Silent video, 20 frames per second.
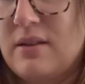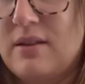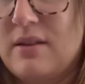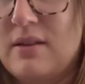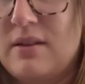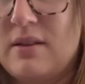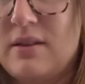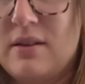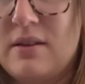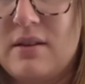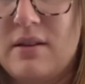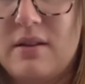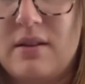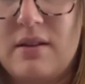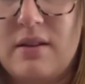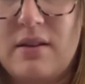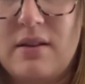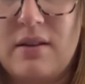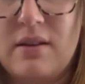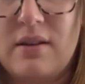
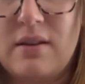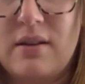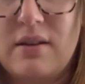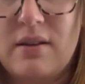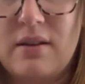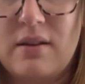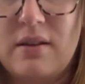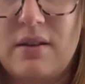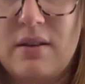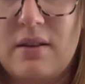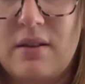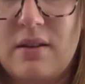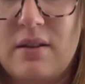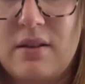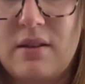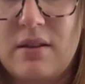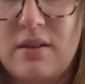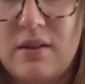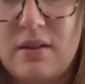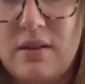
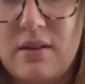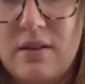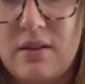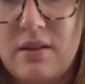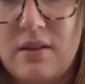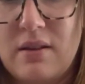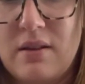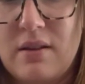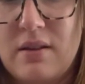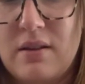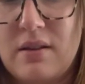(no one is talking)